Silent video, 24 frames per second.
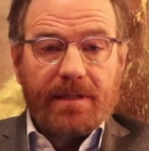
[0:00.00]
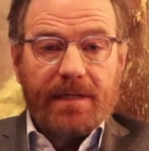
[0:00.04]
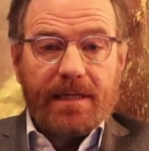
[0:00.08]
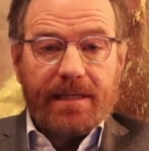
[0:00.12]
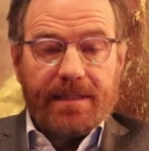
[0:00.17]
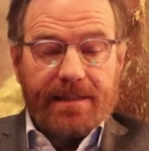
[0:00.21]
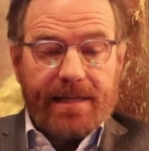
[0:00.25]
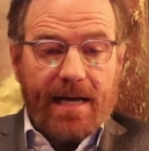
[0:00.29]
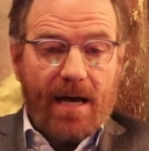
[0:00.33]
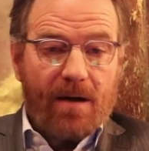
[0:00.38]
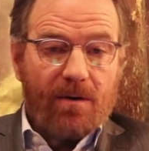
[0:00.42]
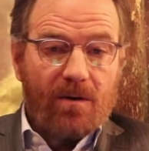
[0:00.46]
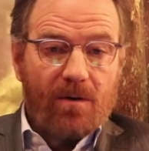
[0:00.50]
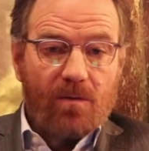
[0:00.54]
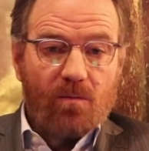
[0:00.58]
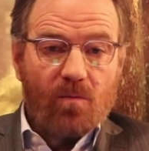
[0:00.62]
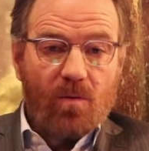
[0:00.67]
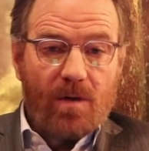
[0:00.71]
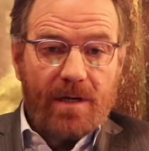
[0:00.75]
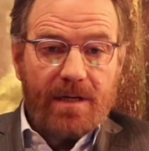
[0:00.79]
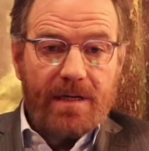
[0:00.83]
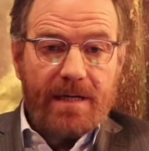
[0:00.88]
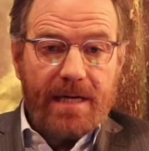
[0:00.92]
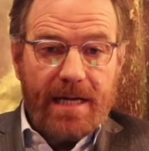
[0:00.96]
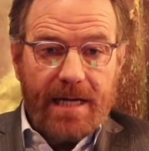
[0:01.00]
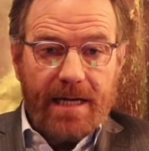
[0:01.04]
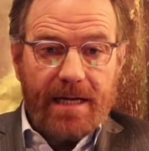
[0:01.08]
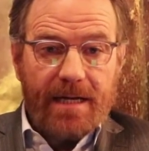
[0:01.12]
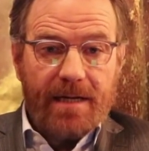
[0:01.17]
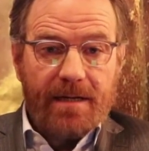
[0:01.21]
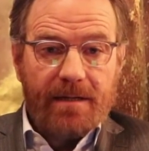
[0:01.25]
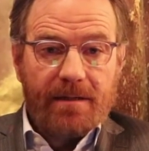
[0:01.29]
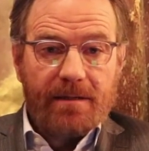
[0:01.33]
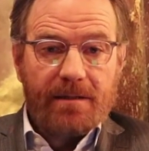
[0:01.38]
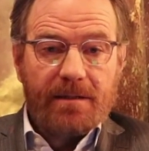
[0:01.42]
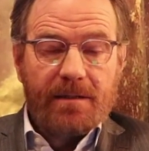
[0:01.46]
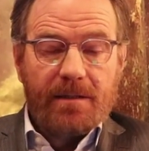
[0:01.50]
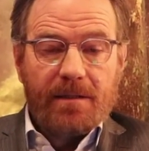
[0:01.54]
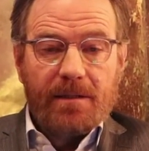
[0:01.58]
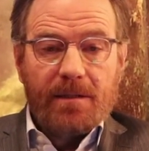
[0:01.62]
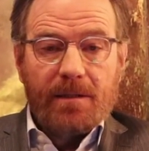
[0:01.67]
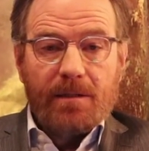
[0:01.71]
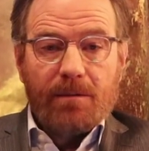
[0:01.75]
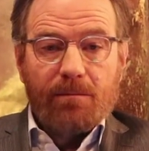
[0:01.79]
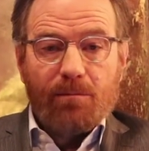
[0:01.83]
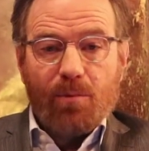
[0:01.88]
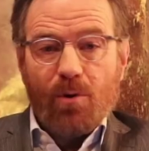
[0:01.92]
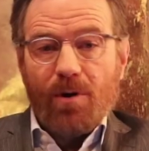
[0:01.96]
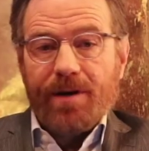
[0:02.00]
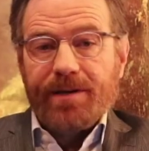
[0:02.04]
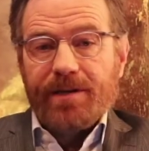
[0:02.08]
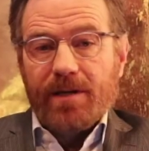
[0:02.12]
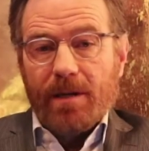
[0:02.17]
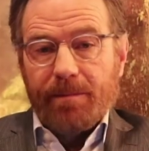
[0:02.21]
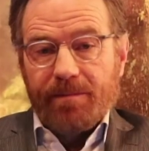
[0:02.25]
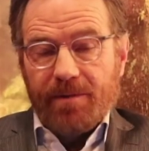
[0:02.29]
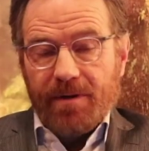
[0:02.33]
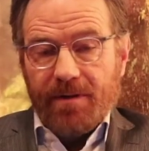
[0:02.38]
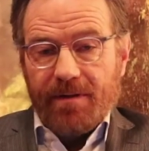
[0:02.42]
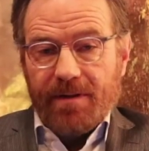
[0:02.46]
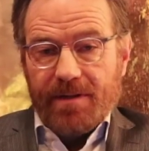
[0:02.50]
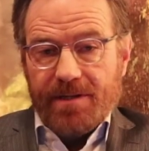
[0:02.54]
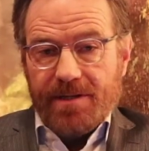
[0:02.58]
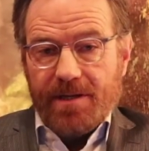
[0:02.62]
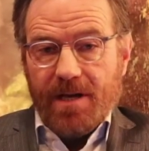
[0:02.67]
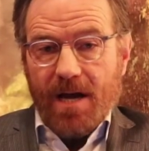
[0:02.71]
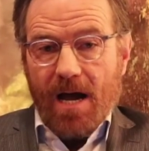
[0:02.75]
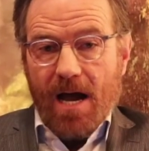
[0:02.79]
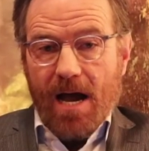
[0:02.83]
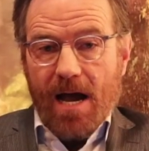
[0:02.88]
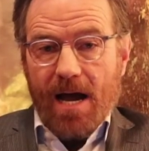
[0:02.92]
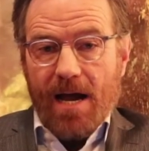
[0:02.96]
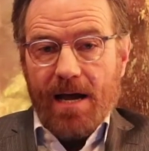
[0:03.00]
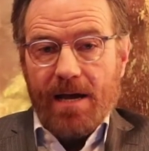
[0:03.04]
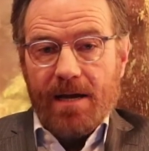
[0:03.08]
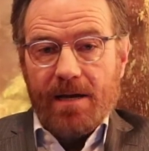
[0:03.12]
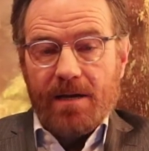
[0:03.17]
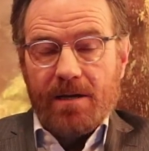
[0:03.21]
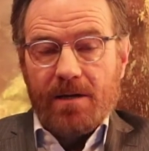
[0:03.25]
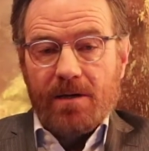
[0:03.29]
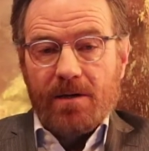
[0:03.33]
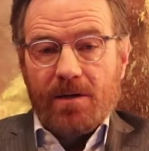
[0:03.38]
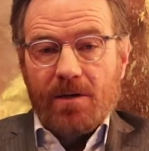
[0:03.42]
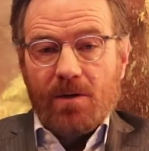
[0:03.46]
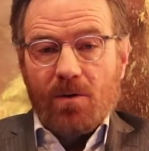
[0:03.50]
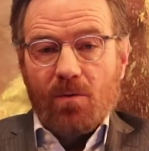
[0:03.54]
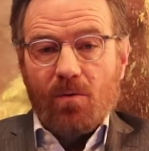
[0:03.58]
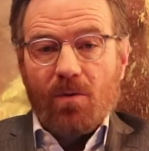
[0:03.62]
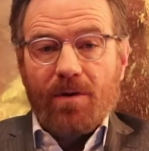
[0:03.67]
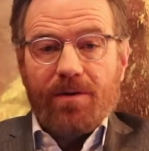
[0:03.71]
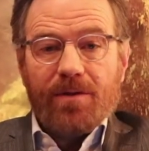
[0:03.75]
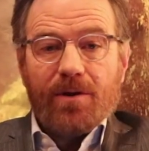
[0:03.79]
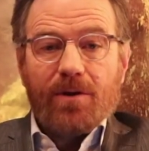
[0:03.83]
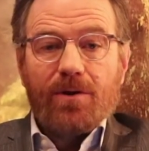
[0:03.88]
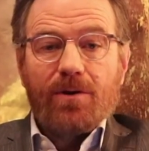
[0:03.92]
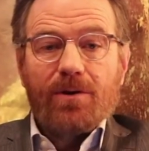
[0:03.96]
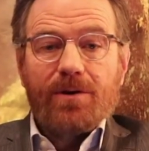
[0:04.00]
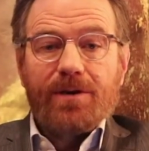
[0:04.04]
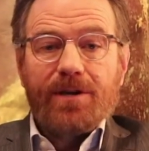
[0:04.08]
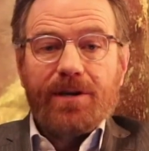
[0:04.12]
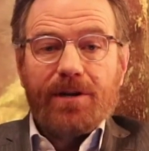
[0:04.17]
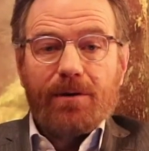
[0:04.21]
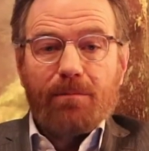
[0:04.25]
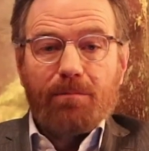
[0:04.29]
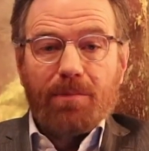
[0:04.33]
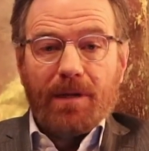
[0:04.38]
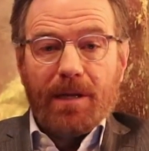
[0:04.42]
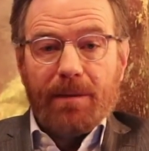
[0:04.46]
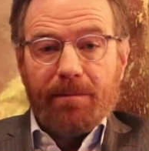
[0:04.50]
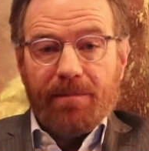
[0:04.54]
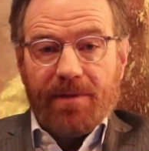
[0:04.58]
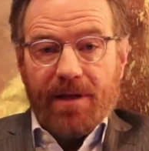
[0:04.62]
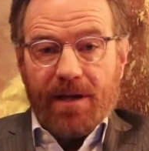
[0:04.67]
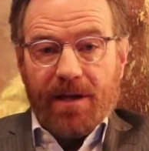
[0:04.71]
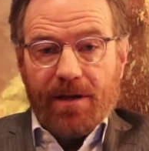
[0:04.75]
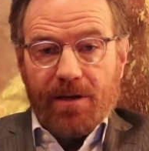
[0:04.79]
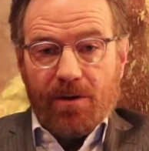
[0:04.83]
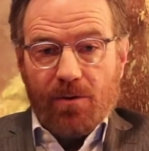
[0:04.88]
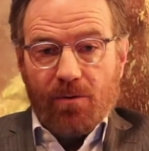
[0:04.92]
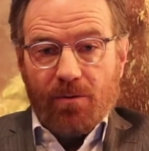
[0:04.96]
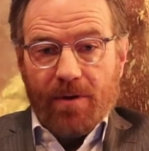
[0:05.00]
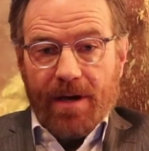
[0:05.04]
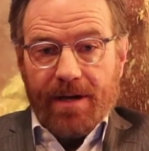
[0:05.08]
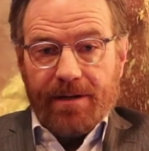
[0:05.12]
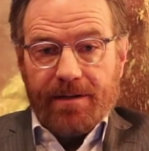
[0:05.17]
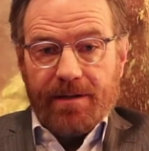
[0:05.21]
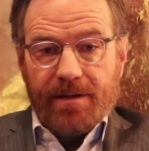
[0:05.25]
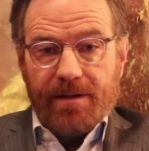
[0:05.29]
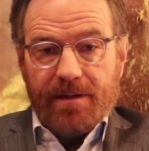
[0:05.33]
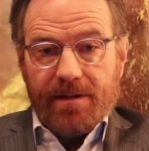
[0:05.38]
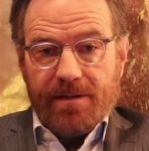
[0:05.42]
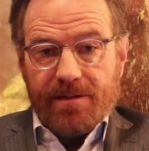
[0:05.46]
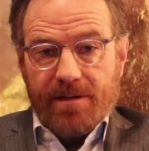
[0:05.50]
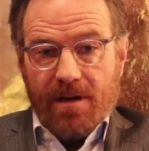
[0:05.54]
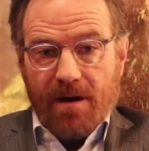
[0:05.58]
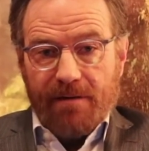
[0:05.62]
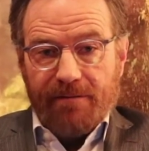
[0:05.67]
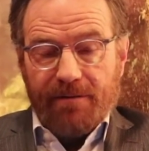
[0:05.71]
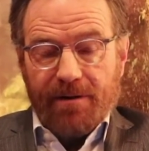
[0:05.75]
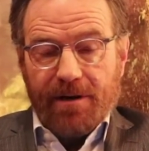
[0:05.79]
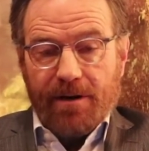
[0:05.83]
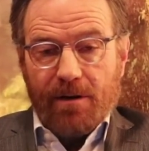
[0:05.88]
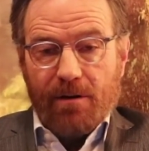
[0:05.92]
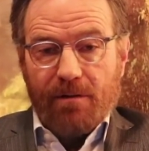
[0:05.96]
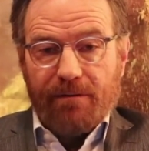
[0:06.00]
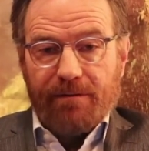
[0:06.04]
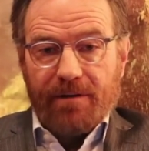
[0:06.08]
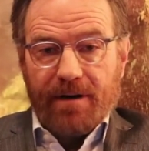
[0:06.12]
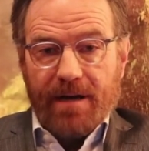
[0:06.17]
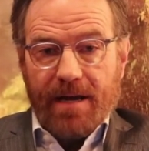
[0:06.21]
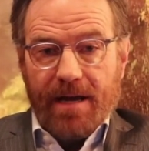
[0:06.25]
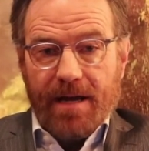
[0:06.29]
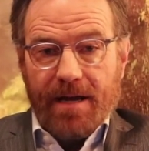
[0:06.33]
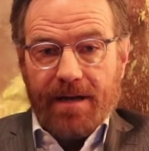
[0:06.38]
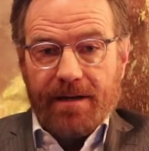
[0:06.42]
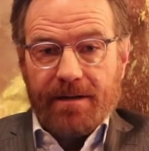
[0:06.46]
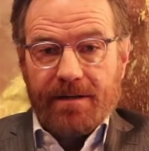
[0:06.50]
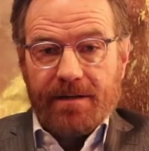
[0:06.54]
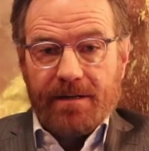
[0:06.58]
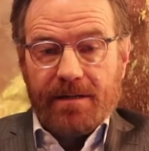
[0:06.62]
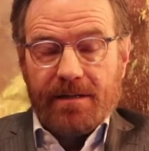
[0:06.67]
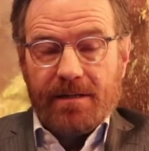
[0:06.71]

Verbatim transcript: Get down on one knee, point up to the sky, where the Goodyear blimp that you rented is hovering overhead.